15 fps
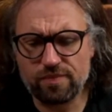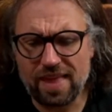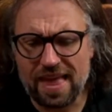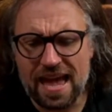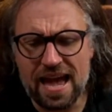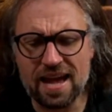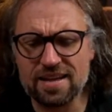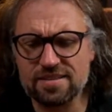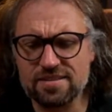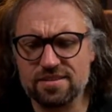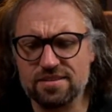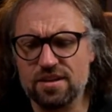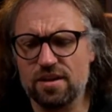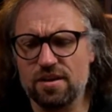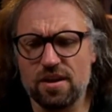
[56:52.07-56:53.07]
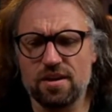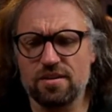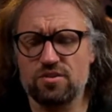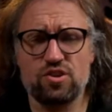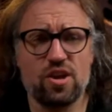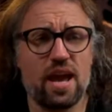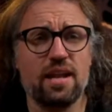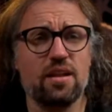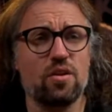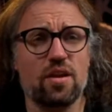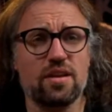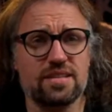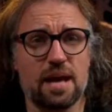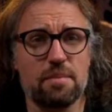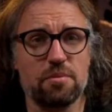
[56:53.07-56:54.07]
has a channel on
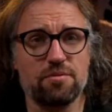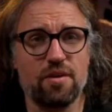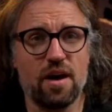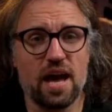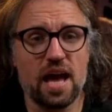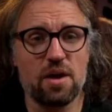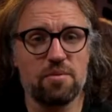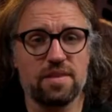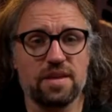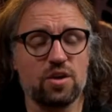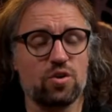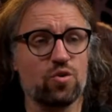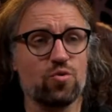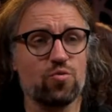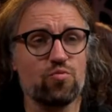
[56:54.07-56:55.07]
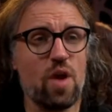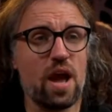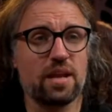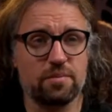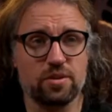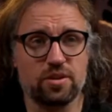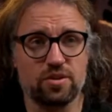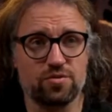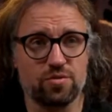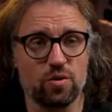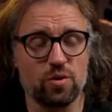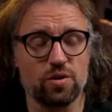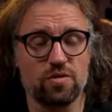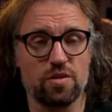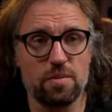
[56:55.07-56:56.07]
his amplifier with incredible
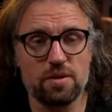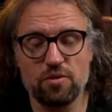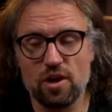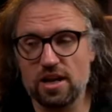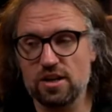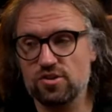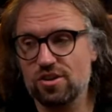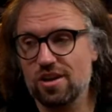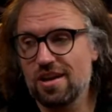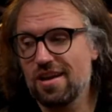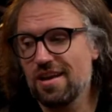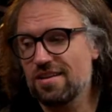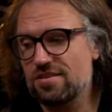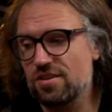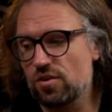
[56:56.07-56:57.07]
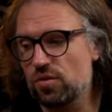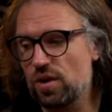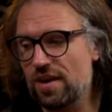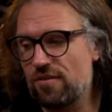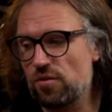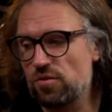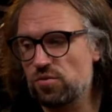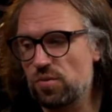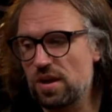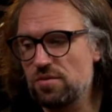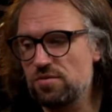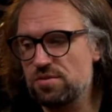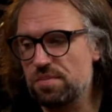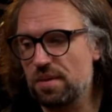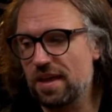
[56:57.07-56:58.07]
control over the mid-range. So if it was when he
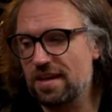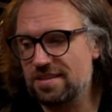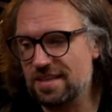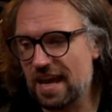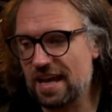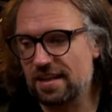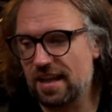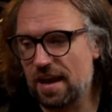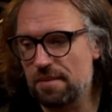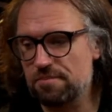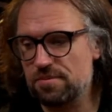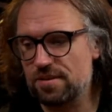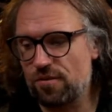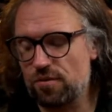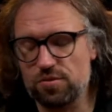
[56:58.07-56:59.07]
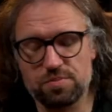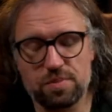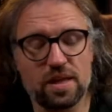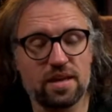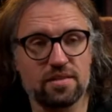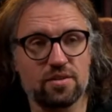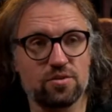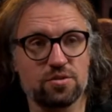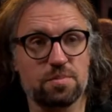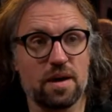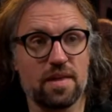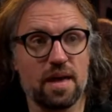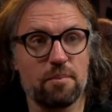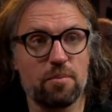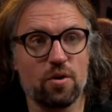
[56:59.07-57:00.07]
was playing his angle amps, if he was playing those by
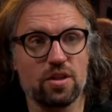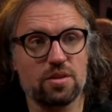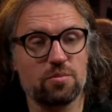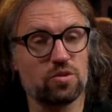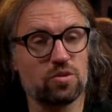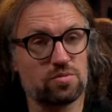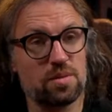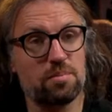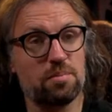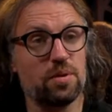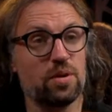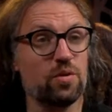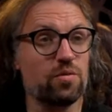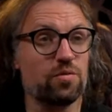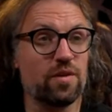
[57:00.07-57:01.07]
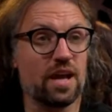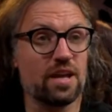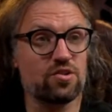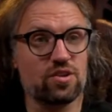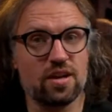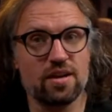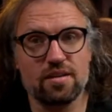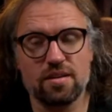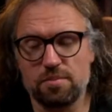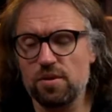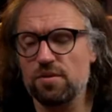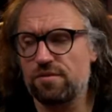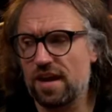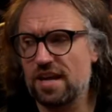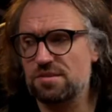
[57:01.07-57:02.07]
that point, the with the blue fascia, the blue
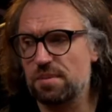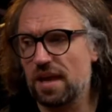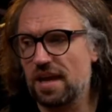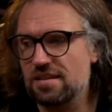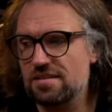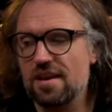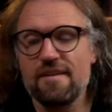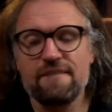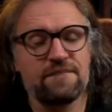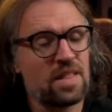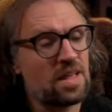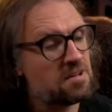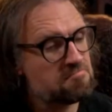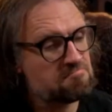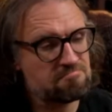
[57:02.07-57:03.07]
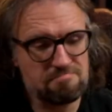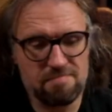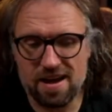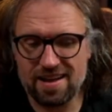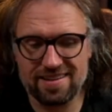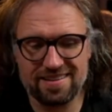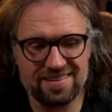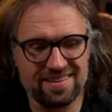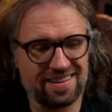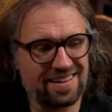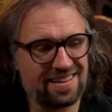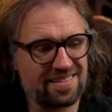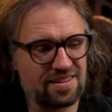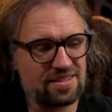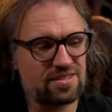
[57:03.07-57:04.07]
faceplate, man,
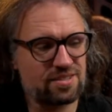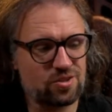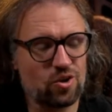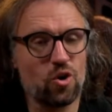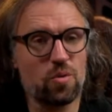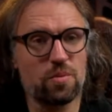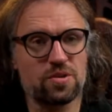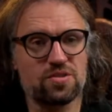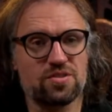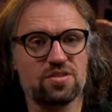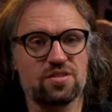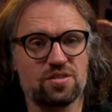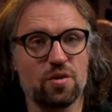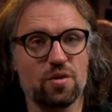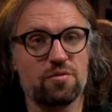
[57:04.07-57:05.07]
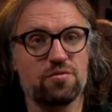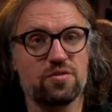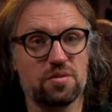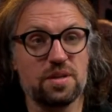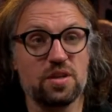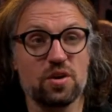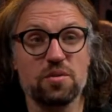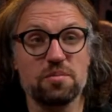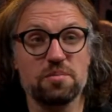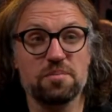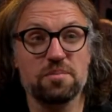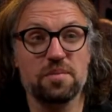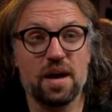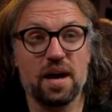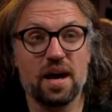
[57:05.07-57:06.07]
like, there's so much stuff to be done
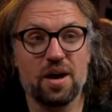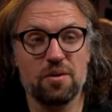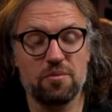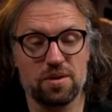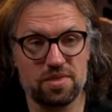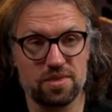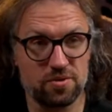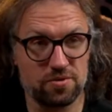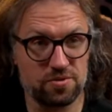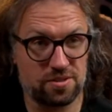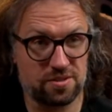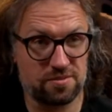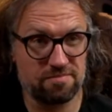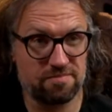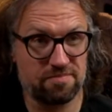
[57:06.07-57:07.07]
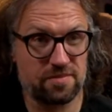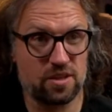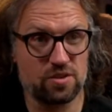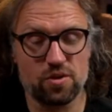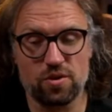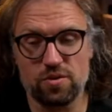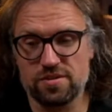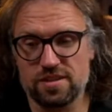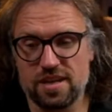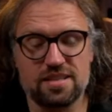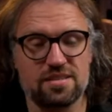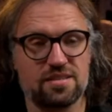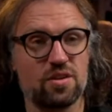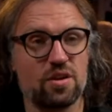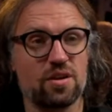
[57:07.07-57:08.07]
with those controls.
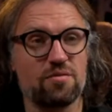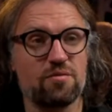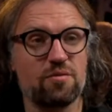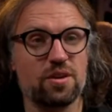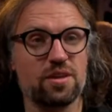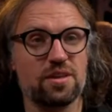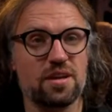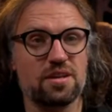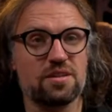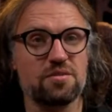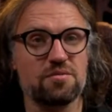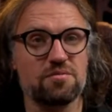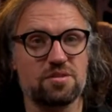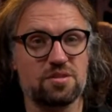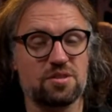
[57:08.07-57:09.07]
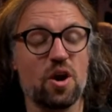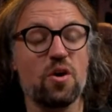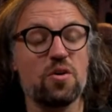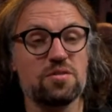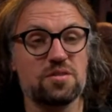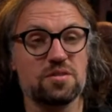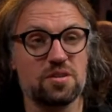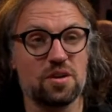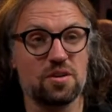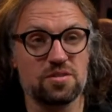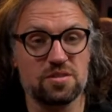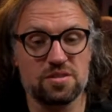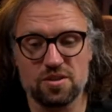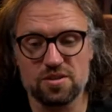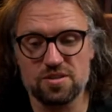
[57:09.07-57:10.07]
It's not even funny. You can do tons and tons
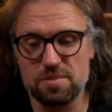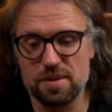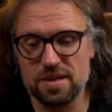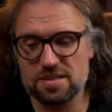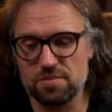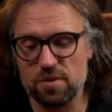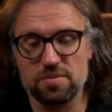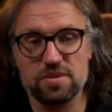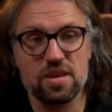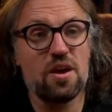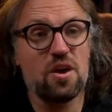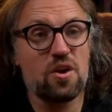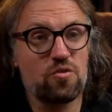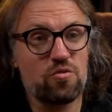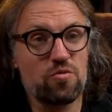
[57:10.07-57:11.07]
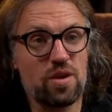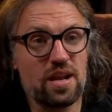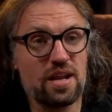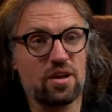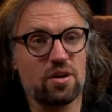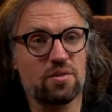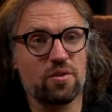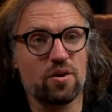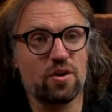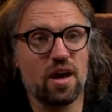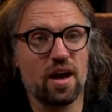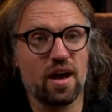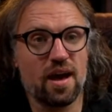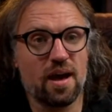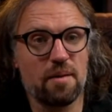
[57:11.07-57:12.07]
and tons of bits and bobs. Really good fun,
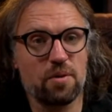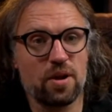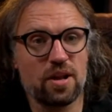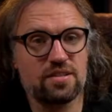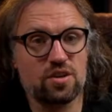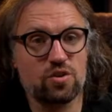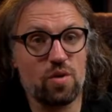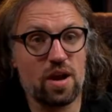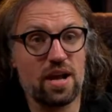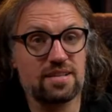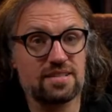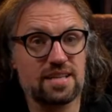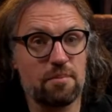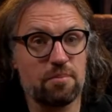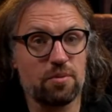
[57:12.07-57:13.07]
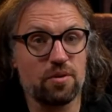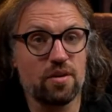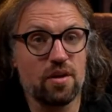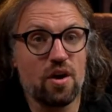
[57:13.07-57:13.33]
but it's a great example